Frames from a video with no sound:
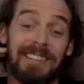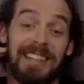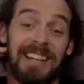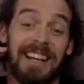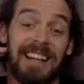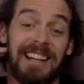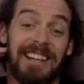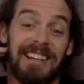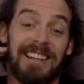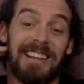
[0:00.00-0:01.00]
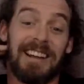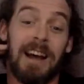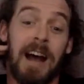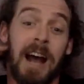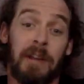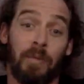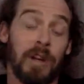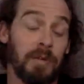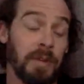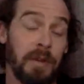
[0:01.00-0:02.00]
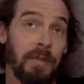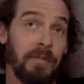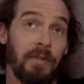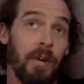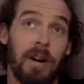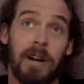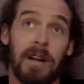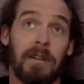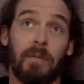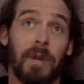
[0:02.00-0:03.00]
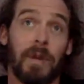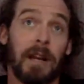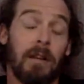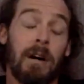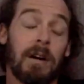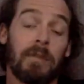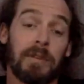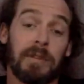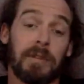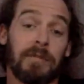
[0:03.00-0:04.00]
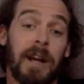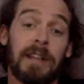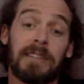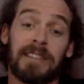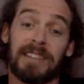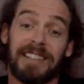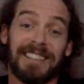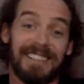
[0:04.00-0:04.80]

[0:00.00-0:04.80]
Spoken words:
And I'd worked with him before, and we get along. We're still friends, and